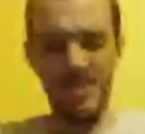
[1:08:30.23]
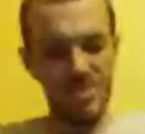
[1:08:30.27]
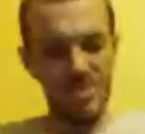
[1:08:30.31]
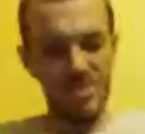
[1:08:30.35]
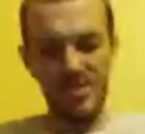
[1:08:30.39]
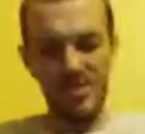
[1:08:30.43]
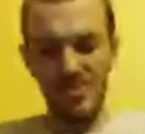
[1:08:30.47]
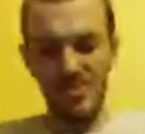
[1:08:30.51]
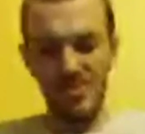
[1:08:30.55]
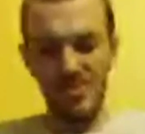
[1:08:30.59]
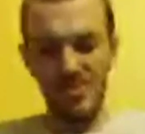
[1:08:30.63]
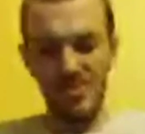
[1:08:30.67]

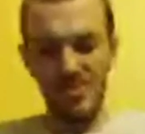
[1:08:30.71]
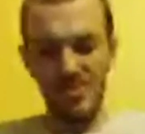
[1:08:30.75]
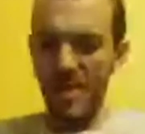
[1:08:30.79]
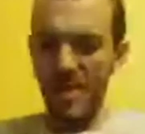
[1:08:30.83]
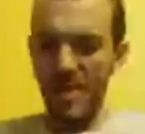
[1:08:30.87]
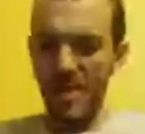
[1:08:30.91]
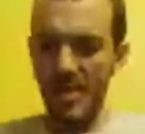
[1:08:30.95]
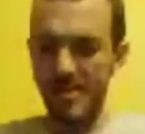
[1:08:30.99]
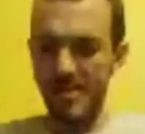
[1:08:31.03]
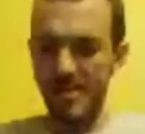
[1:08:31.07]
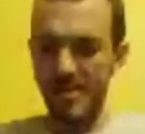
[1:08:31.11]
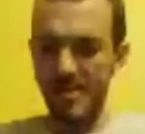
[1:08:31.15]
as you see,
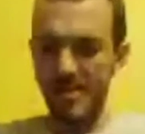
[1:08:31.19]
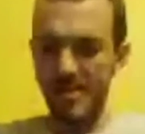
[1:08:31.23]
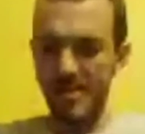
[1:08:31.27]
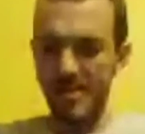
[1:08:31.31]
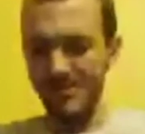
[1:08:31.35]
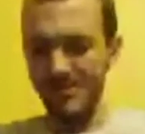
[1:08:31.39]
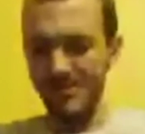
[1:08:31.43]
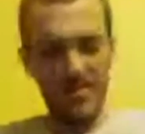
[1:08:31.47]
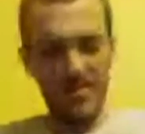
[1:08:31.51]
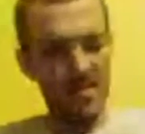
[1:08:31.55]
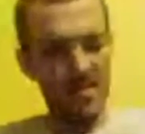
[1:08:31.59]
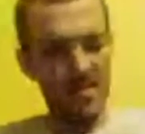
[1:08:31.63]
this
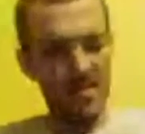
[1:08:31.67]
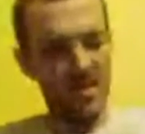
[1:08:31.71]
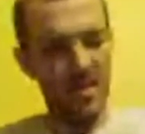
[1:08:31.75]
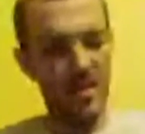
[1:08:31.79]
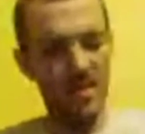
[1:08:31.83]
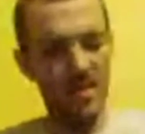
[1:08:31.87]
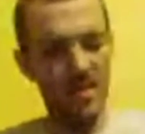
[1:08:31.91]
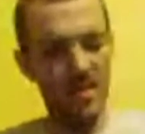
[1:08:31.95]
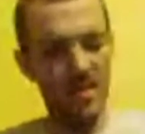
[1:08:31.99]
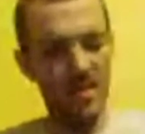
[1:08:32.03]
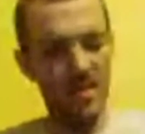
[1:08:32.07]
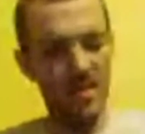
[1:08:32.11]
giant
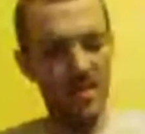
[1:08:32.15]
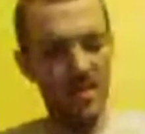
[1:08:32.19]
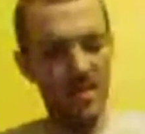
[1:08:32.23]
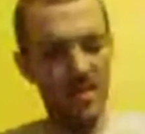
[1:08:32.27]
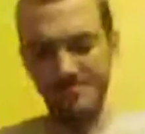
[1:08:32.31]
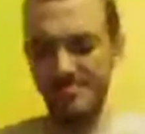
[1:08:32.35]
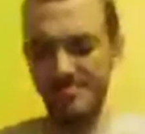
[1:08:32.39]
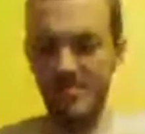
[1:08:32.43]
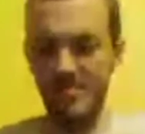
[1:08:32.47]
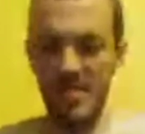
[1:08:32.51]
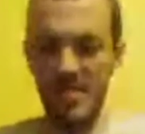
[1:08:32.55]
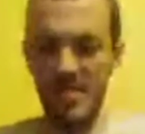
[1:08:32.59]

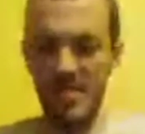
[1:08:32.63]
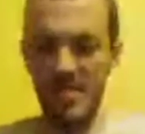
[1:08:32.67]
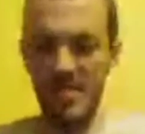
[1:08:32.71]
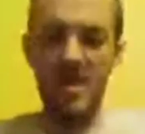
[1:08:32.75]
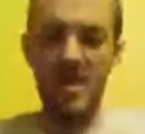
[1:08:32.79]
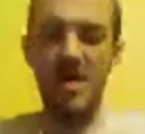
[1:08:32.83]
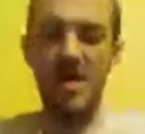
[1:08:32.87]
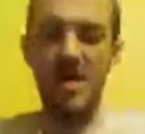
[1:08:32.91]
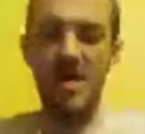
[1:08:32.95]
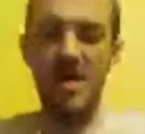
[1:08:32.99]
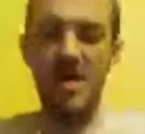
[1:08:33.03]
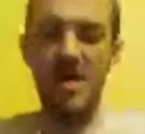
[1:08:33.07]

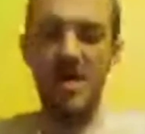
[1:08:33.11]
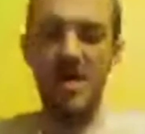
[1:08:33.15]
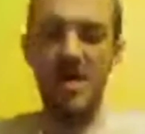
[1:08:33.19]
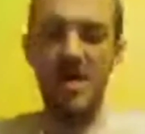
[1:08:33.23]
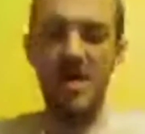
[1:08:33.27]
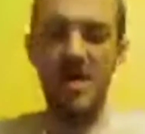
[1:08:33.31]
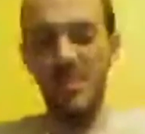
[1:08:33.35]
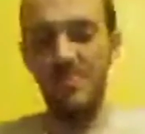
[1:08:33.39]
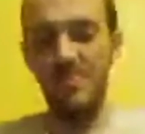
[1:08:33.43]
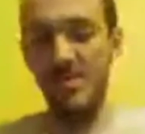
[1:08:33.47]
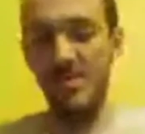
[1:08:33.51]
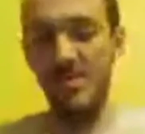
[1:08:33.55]
odd
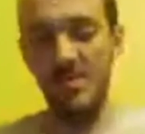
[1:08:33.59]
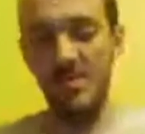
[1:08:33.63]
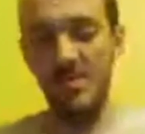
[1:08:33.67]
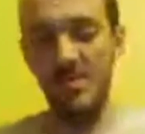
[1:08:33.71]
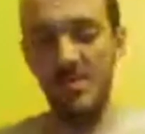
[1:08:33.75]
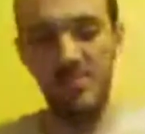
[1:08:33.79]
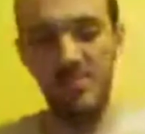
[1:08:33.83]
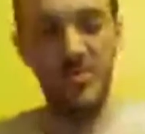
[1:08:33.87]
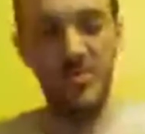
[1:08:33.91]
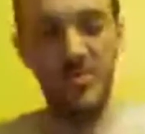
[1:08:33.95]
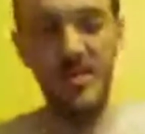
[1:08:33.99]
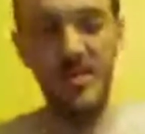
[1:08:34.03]
shape.
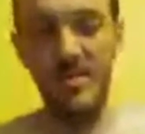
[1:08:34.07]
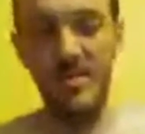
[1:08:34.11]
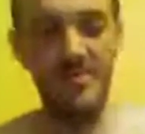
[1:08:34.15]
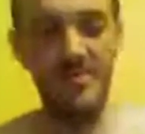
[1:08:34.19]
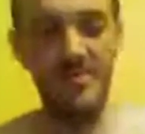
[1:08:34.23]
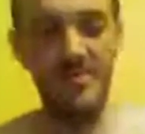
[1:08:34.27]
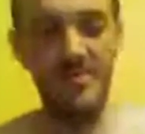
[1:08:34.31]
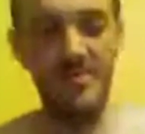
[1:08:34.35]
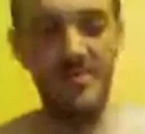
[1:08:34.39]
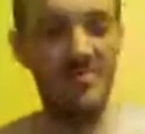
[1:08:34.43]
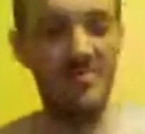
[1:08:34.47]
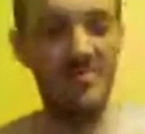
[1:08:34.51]
We
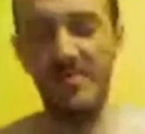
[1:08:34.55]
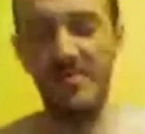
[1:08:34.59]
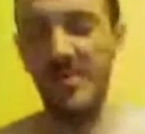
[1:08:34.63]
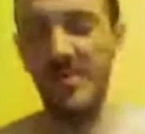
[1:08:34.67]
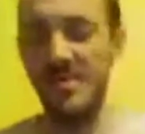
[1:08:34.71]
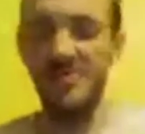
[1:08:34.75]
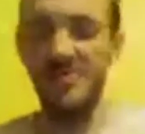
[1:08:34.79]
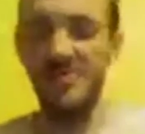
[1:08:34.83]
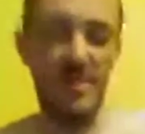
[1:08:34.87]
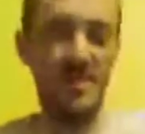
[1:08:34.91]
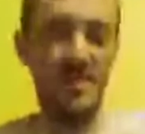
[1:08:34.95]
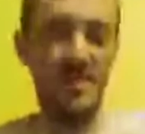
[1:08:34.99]
haven't even
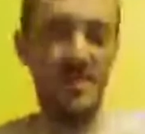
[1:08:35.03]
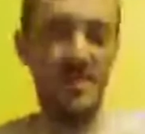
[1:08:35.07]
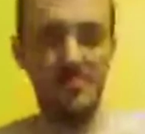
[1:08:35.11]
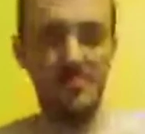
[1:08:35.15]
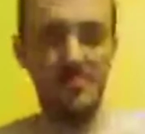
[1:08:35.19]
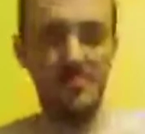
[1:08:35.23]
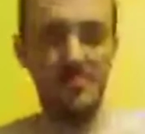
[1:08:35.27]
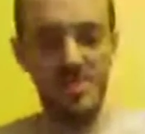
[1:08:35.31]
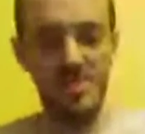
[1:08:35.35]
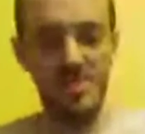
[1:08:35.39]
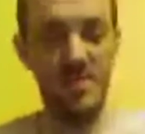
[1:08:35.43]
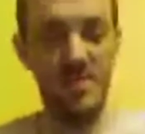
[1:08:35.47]
classified
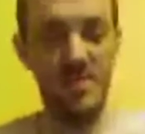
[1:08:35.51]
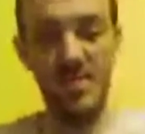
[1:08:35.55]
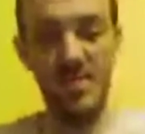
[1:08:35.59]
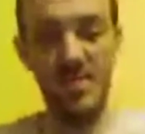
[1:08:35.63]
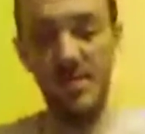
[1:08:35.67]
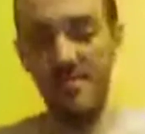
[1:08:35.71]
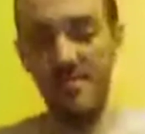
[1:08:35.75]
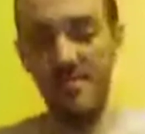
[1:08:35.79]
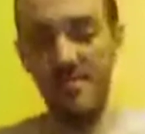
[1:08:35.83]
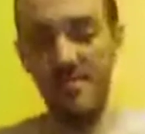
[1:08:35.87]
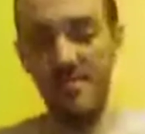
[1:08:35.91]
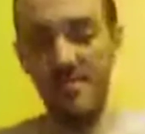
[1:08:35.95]
the shape
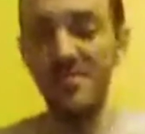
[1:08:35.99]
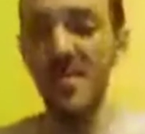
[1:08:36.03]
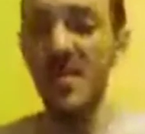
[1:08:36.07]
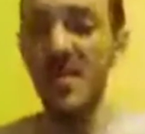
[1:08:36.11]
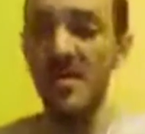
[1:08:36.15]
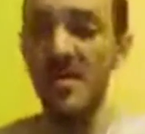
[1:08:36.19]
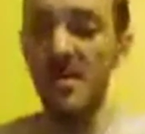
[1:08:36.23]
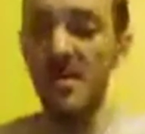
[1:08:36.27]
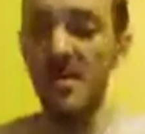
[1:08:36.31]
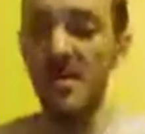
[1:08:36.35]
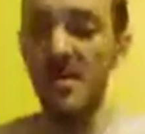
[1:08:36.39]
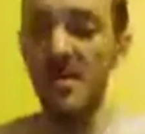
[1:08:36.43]
yet.
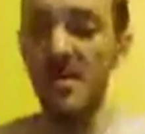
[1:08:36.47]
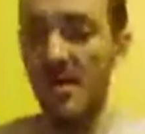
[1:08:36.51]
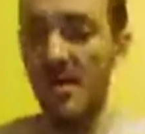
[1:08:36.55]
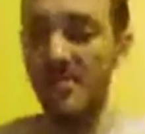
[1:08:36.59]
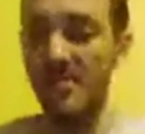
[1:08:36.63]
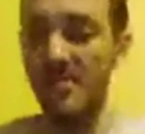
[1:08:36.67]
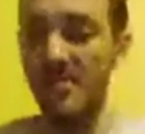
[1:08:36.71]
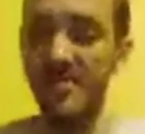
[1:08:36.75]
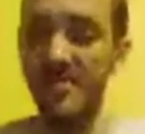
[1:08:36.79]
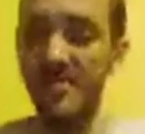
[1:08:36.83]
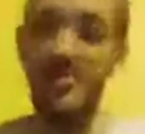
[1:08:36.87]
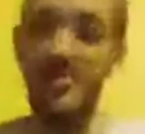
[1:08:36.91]

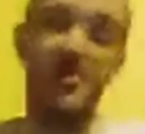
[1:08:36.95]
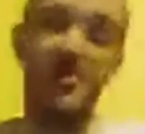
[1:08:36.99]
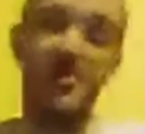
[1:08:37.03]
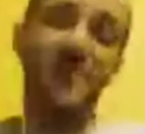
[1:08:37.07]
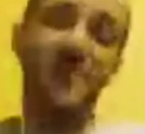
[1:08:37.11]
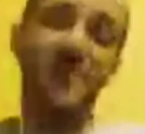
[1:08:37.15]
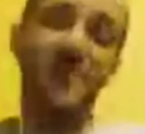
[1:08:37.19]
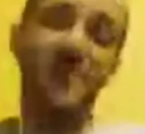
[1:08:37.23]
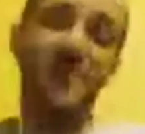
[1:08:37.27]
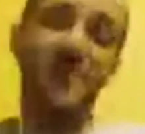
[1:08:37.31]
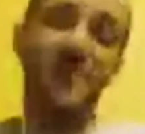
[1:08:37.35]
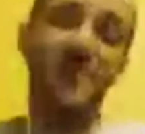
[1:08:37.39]
Is the
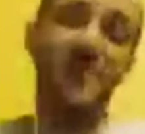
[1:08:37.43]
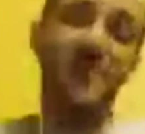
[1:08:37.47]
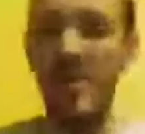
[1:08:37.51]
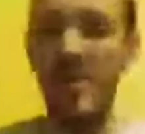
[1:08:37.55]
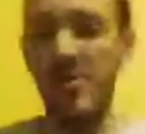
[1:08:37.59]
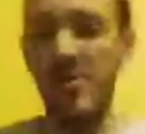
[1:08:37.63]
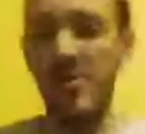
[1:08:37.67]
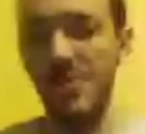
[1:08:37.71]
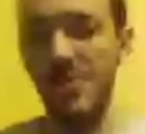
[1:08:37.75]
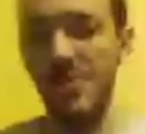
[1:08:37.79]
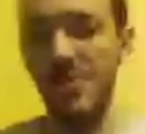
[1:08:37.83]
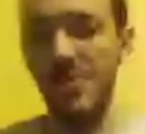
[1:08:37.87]
free
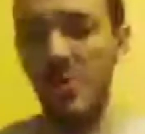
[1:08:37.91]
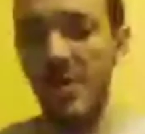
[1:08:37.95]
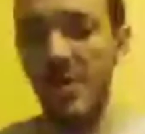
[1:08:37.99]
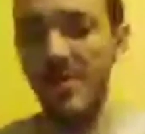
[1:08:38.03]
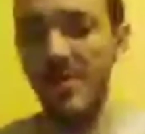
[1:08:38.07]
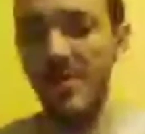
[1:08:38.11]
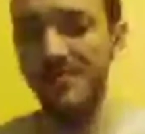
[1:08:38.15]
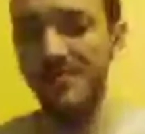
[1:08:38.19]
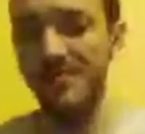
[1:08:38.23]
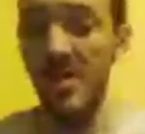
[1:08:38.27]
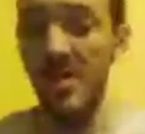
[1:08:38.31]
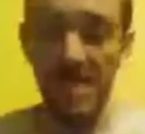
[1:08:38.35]
territory.
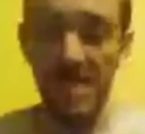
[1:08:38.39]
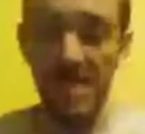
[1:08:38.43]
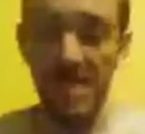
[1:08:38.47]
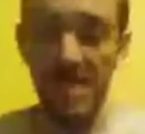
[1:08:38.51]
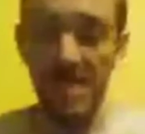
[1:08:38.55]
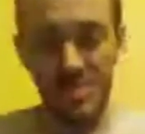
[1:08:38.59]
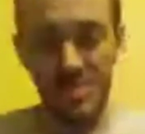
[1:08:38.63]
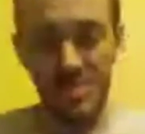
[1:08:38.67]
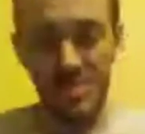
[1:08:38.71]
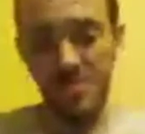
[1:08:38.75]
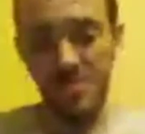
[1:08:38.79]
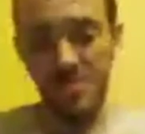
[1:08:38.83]

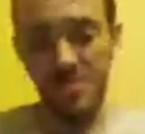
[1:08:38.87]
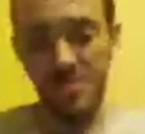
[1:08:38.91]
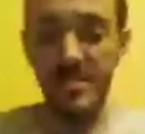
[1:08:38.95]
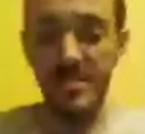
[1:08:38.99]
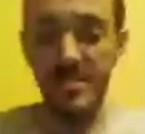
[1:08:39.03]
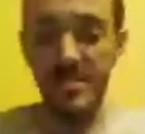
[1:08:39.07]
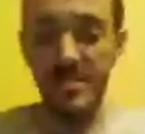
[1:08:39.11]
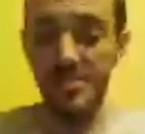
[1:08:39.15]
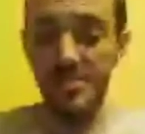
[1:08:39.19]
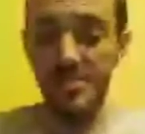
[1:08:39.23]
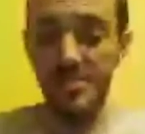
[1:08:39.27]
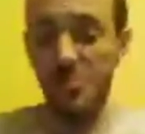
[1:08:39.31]
As you
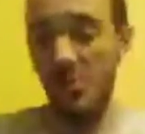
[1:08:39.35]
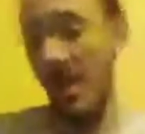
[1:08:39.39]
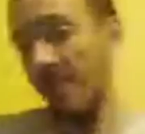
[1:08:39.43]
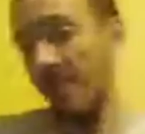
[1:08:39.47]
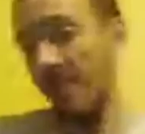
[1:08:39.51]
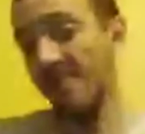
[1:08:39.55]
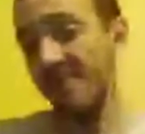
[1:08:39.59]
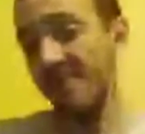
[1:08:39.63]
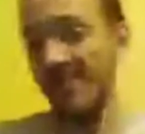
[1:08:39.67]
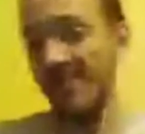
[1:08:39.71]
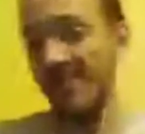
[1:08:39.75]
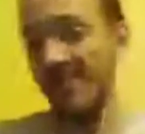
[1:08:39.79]
see, it's
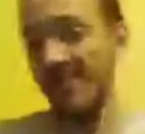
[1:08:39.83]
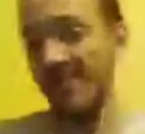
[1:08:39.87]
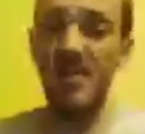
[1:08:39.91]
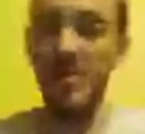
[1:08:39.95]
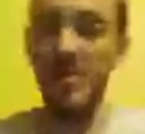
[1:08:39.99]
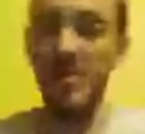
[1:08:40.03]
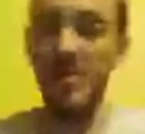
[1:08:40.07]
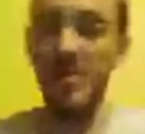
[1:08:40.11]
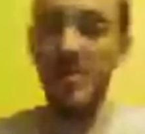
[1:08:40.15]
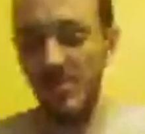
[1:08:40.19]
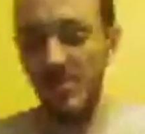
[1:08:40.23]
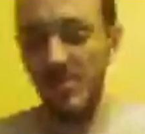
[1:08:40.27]
rather
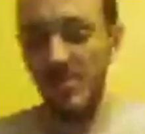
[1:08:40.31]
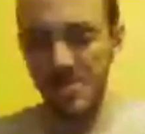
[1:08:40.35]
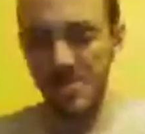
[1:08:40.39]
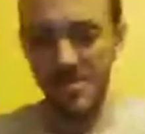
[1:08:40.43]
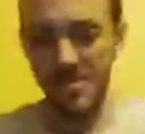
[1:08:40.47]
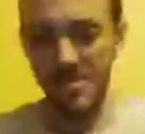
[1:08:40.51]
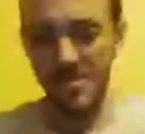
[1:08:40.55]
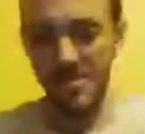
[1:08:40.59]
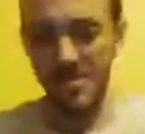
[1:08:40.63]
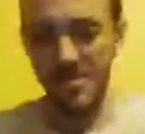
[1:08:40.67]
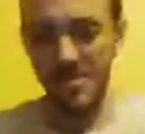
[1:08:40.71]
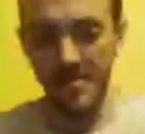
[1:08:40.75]
fucking
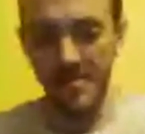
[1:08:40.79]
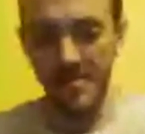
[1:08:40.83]
large.